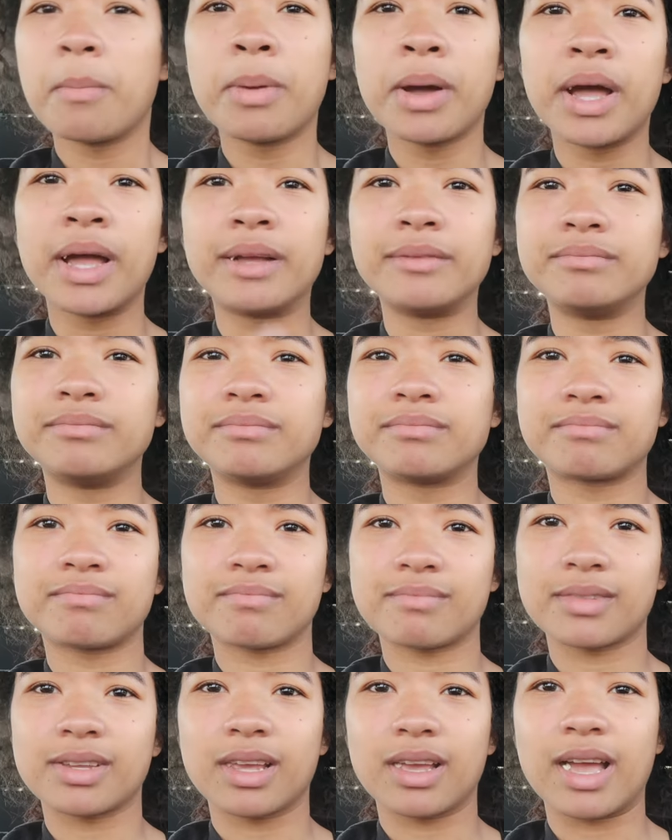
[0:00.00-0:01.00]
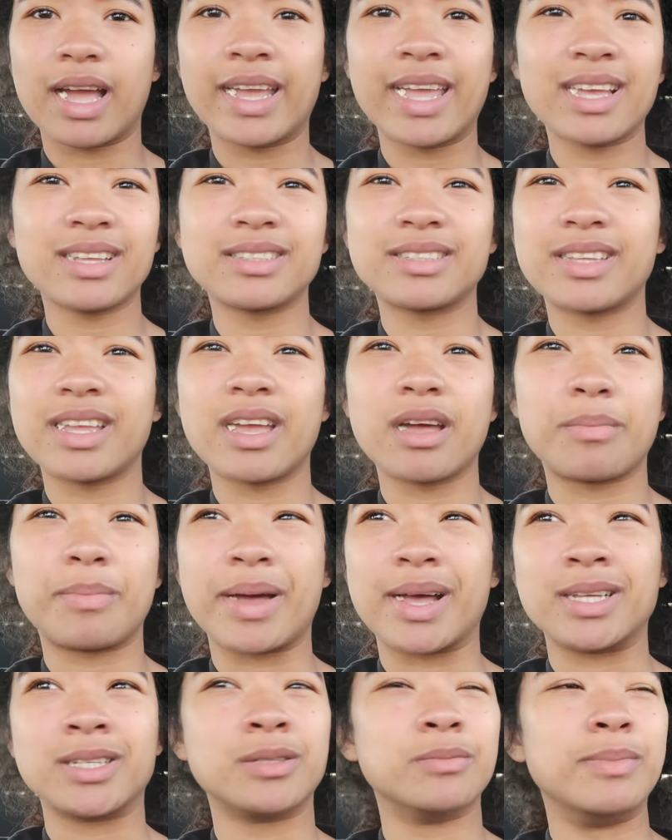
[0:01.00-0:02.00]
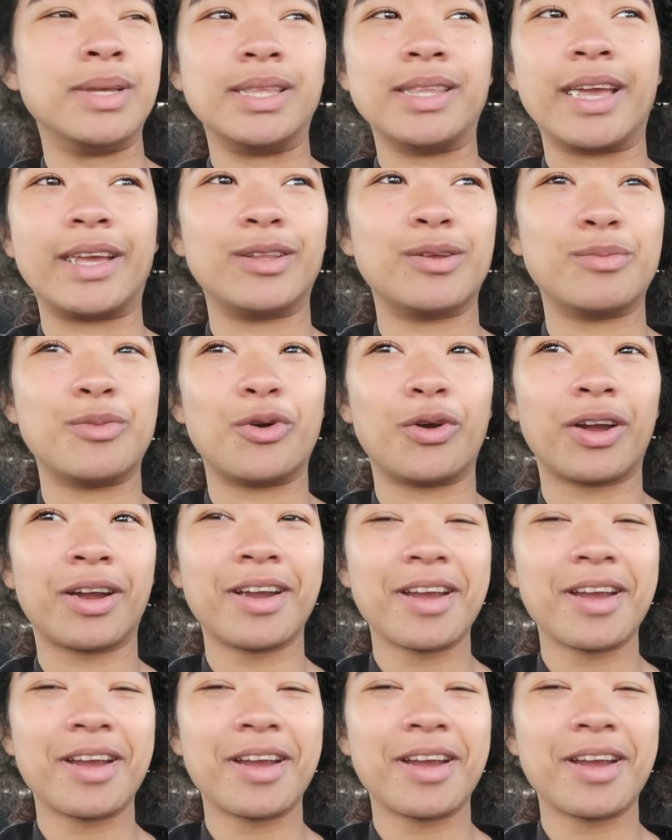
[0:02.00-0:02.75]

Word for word: But I can't stay up past midnight no more.